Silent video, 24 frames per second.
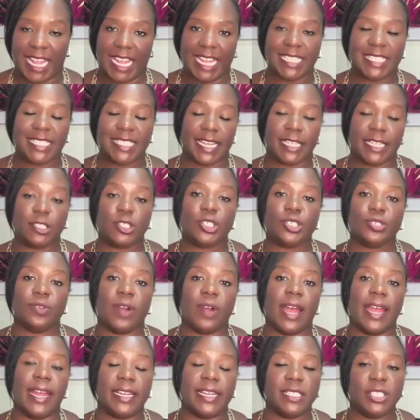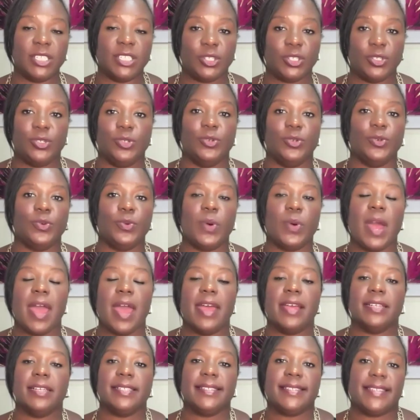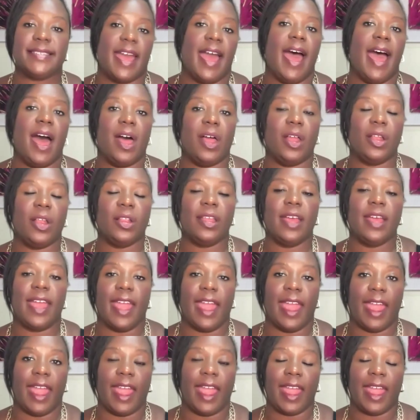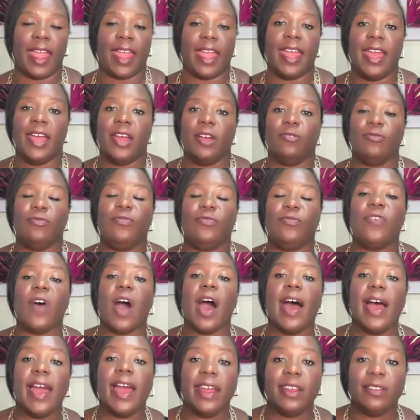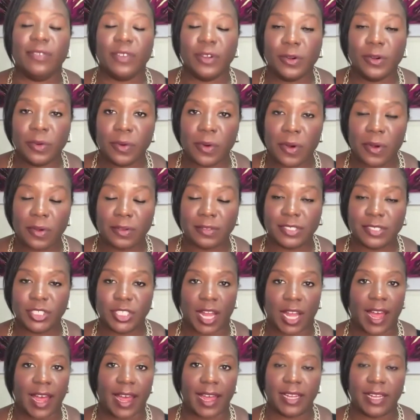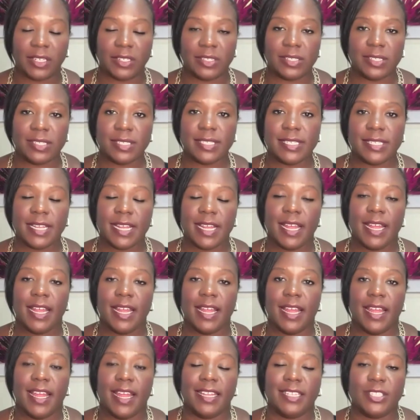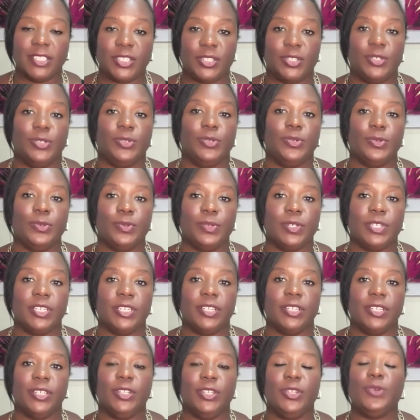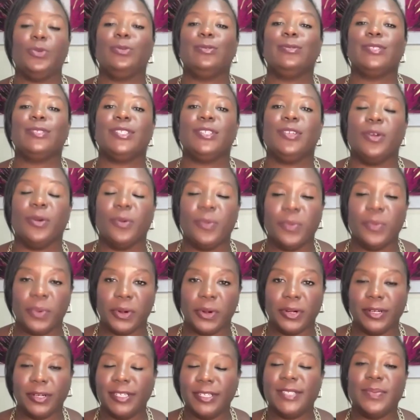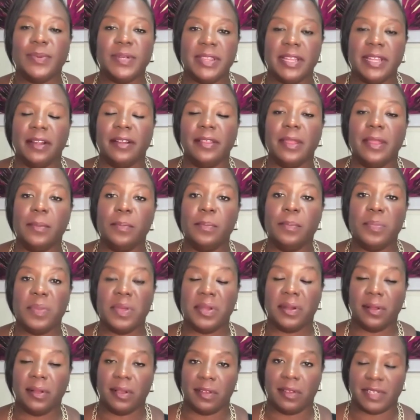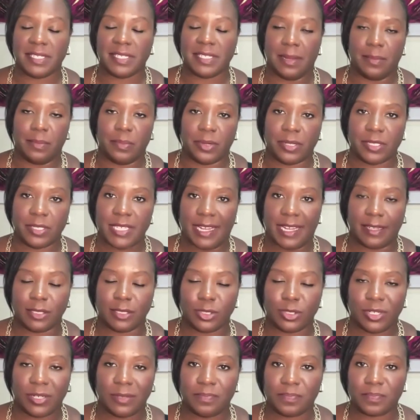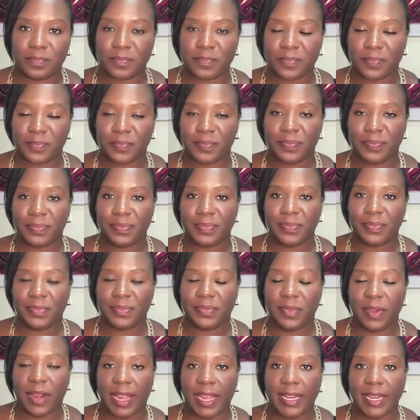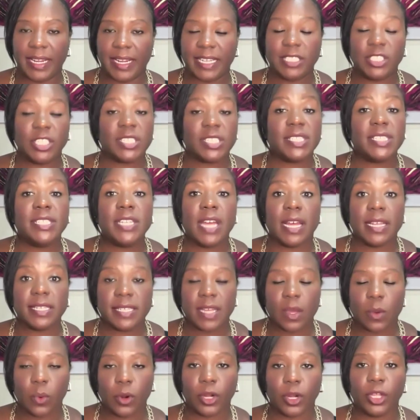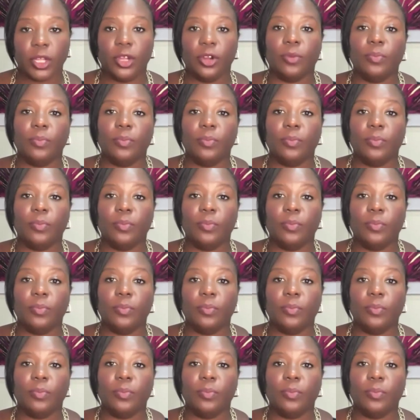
It's like trying to tell a five year old child to use your words when they're in the middle of a temper tantrum, right? It just doesn't work.